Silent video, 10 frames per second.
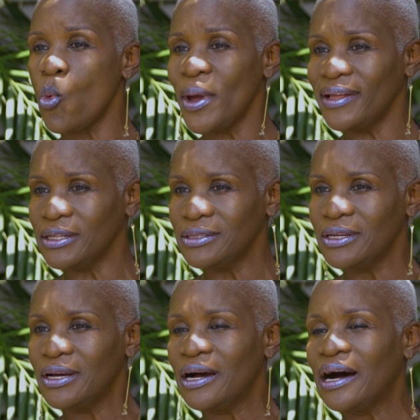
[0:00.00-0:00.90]
will
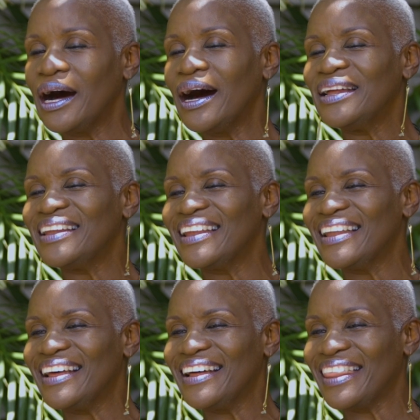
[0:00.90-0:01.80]

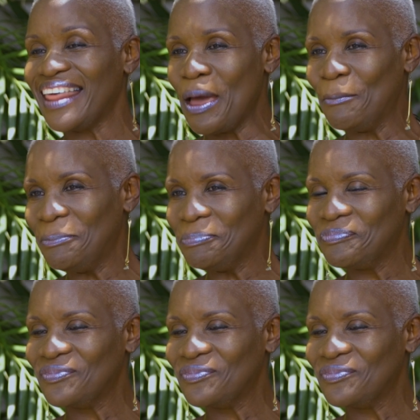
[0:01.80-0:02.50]
on them